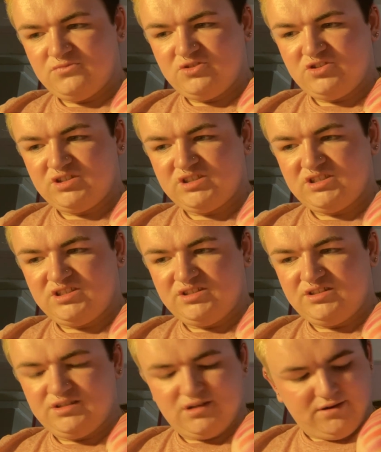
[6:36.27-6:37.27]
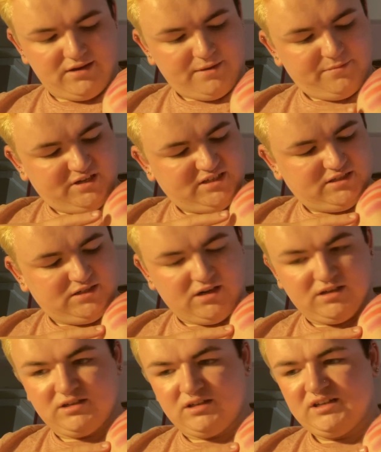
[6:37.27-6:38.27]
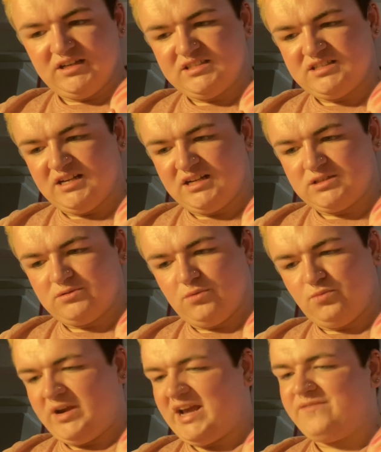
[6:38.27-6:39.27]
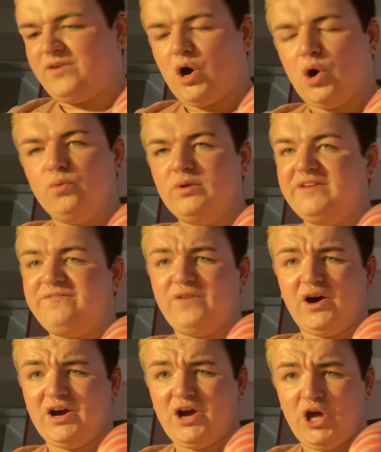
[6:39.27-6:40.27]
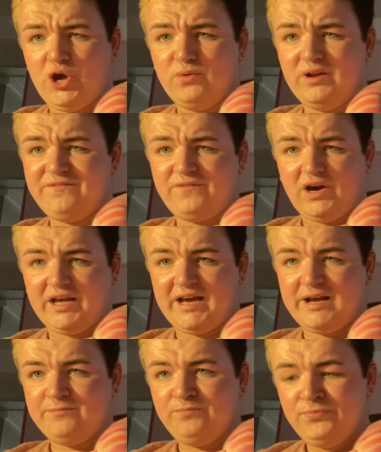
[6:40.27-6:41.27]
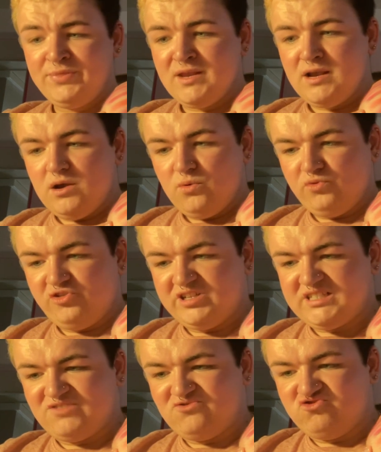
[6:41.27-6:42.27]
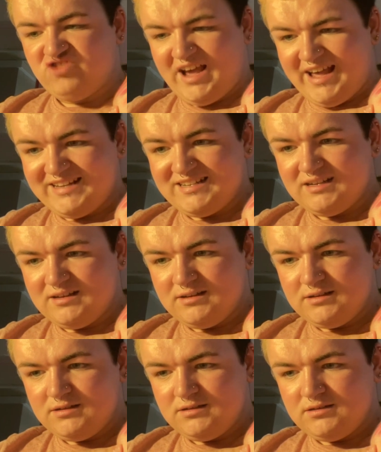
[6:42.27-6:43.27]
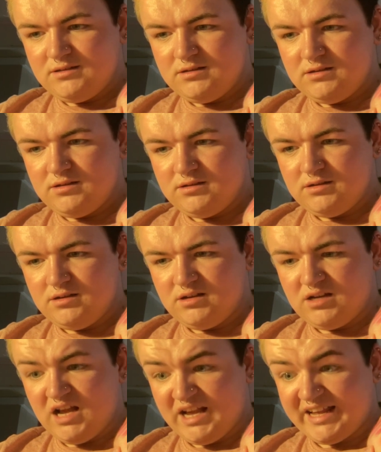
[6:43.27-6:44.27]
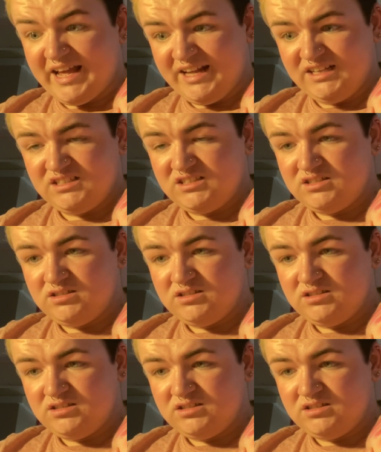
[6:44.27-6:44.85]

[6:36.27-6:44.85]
Just don't get me started on this next one. We have Holy Fire, which is a red. Again,